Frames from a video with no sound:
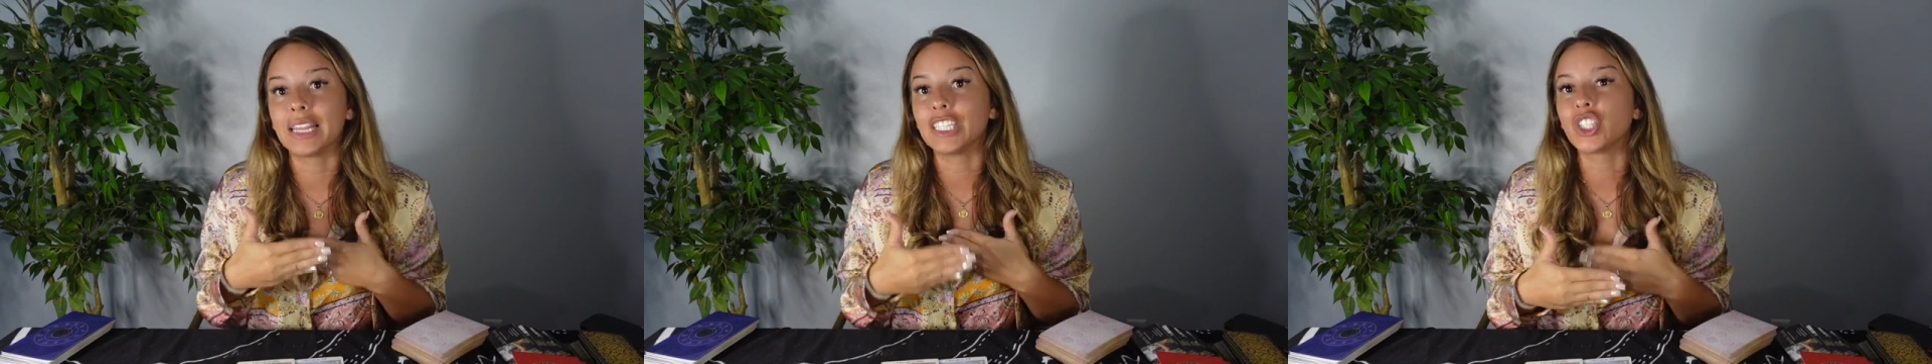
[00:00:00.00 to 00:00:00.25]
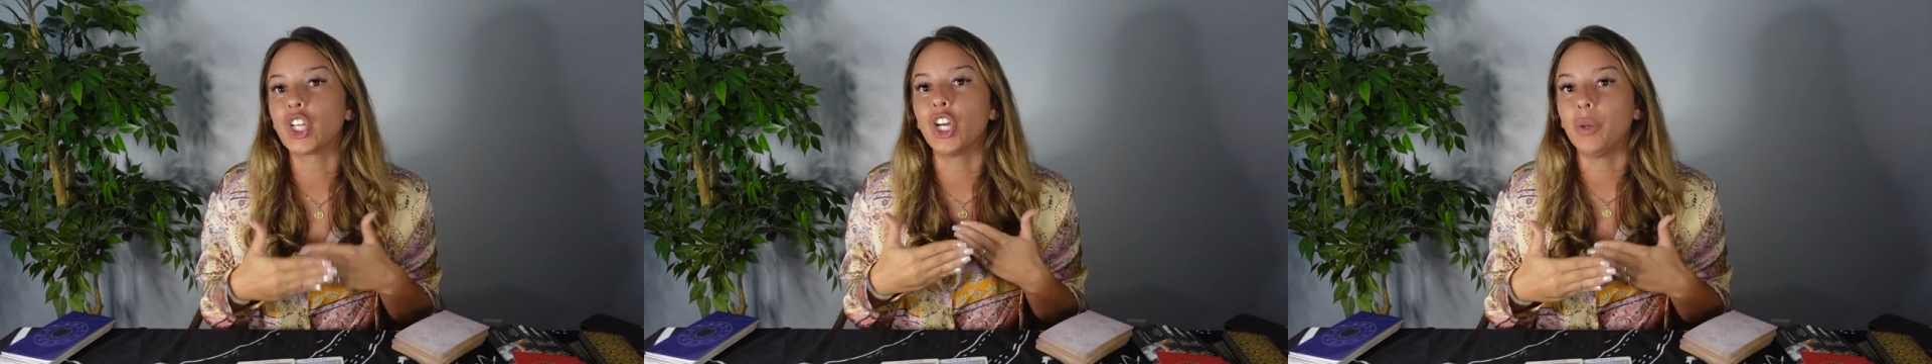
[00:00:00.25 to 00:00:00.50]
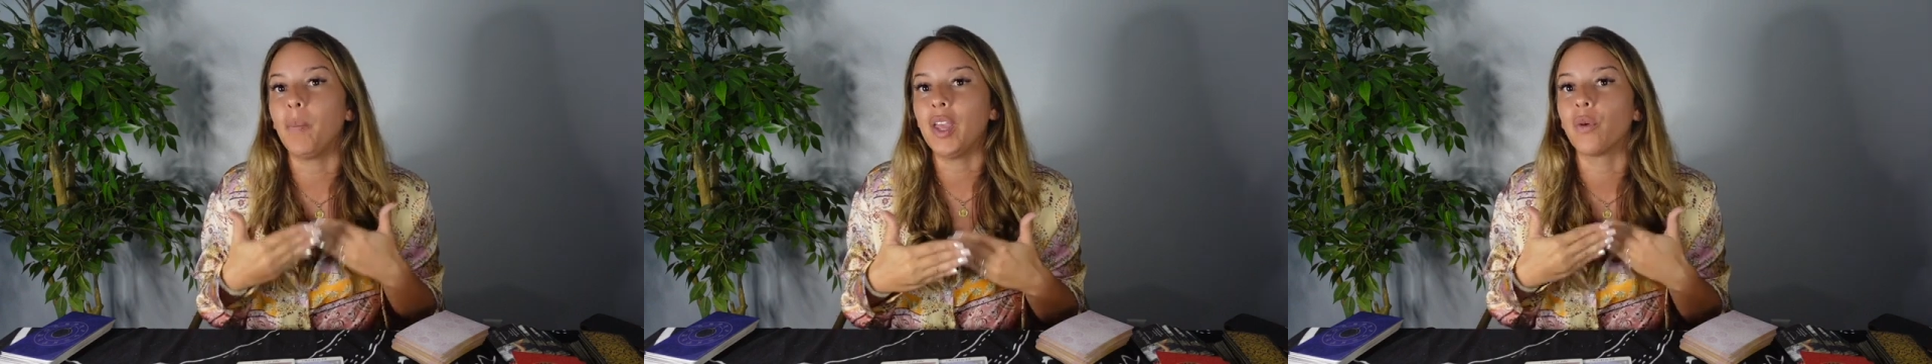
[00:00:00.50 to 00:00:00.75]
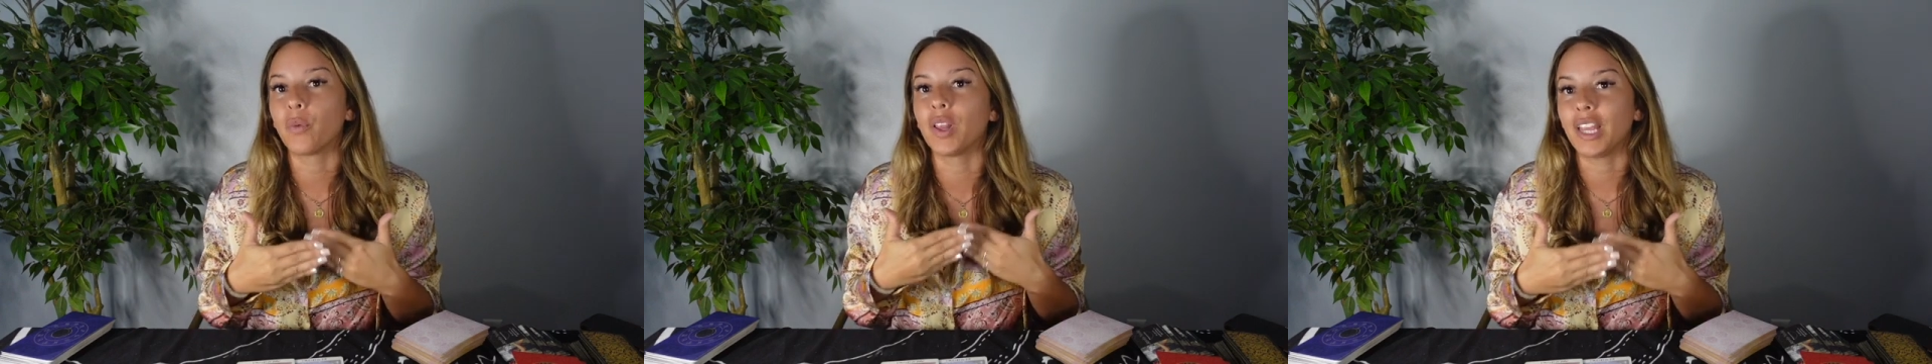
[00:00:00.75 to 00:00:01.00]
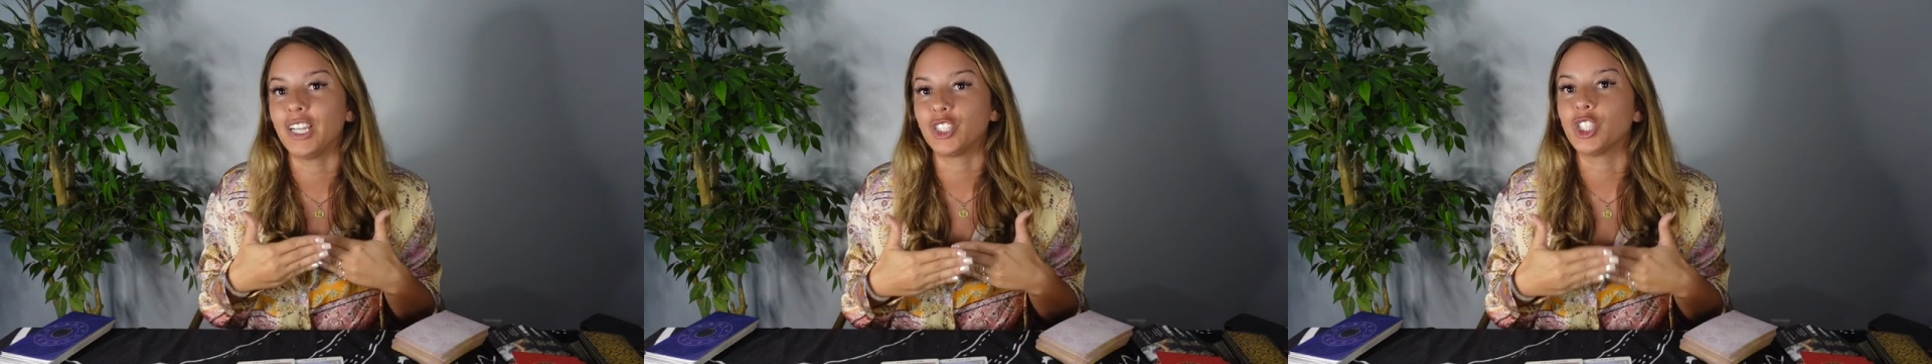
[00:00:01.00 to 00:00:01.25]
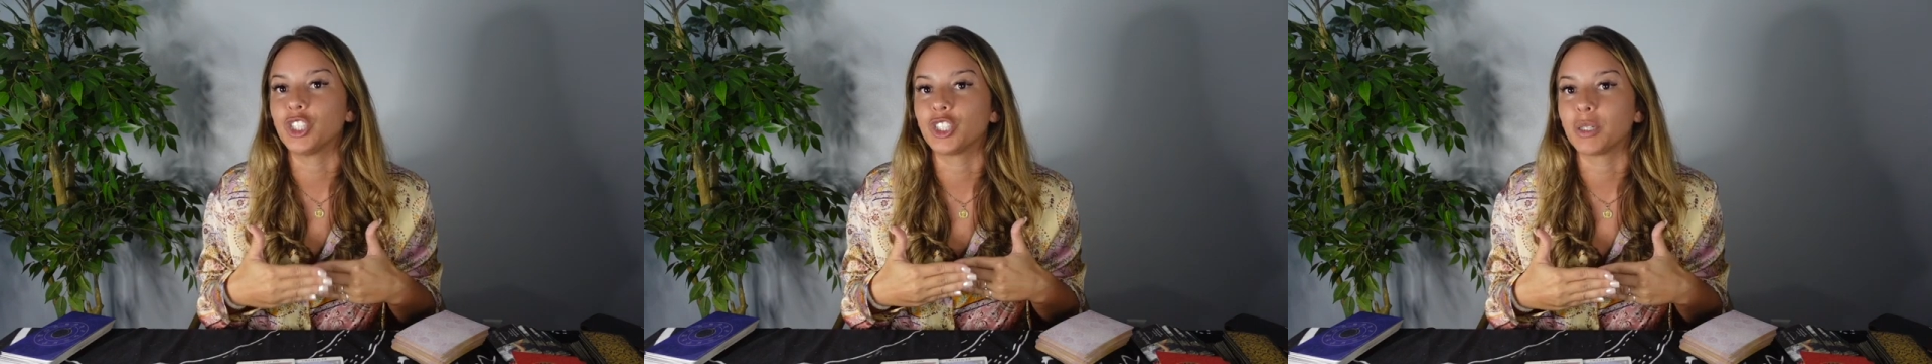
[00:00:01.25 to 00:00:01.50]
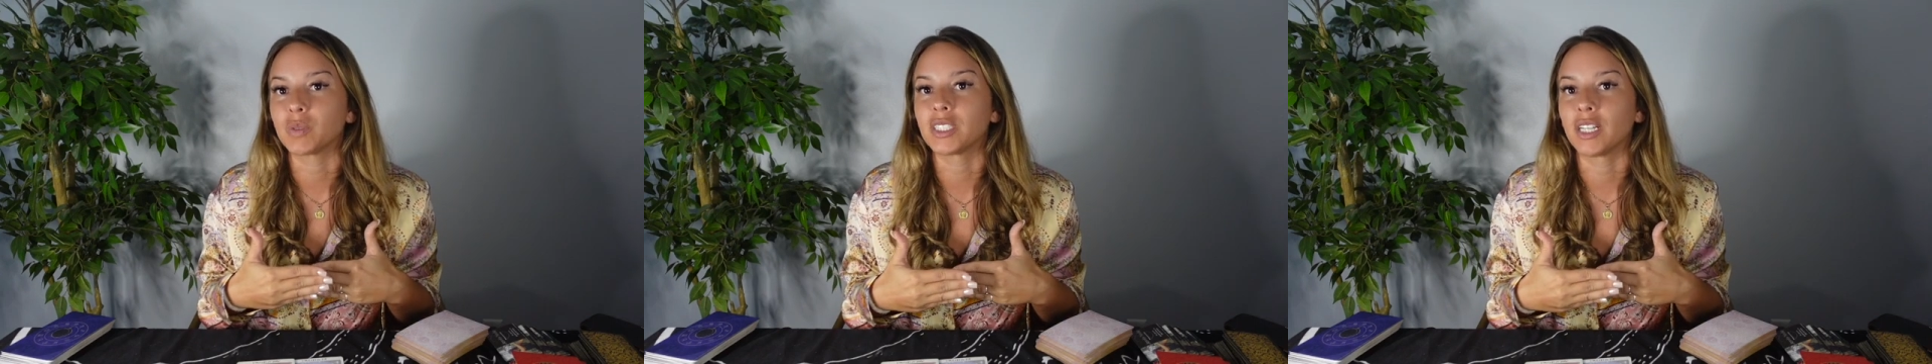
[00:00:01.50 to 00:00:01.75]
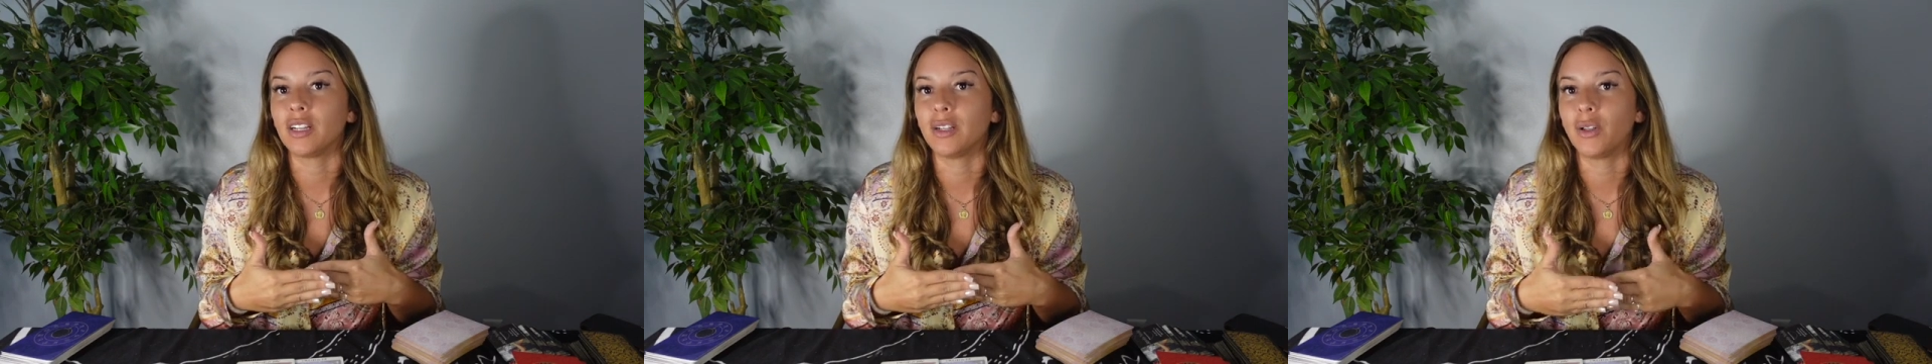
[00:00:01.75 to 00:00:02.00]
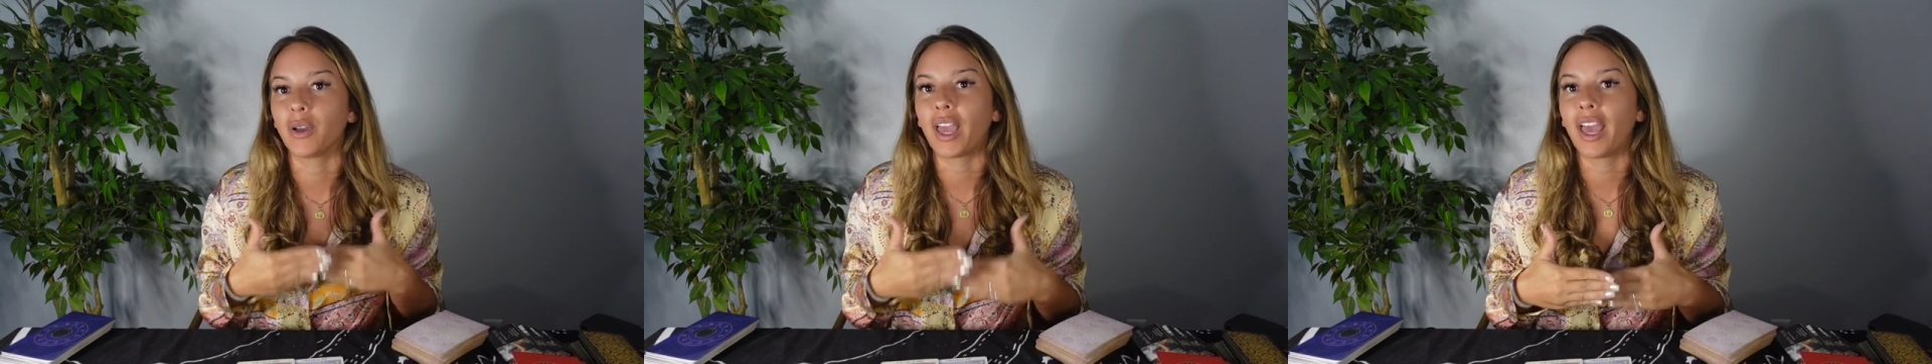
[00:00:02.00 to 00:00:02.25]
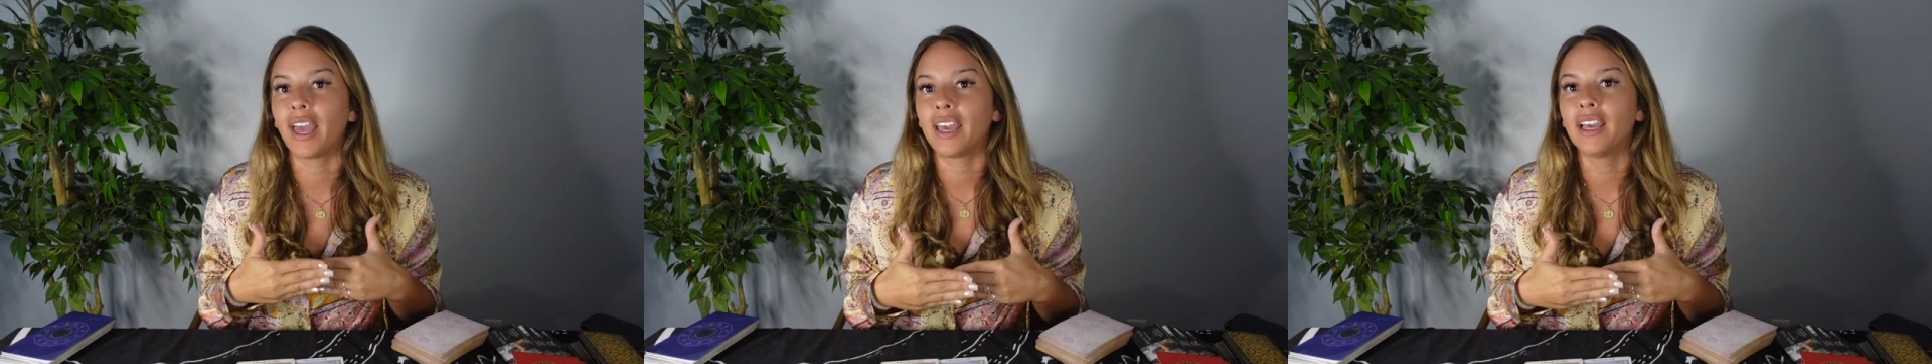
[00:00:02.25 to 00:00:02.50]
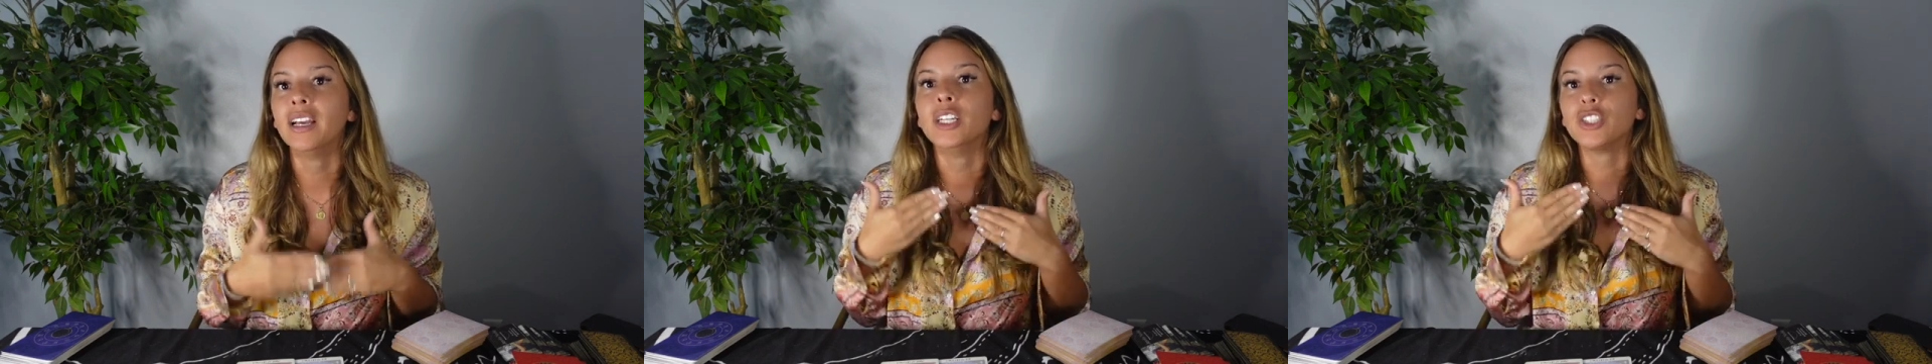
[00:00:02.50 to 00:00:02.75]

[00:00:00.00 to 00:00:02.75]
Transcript: This could be a relationship still, okay?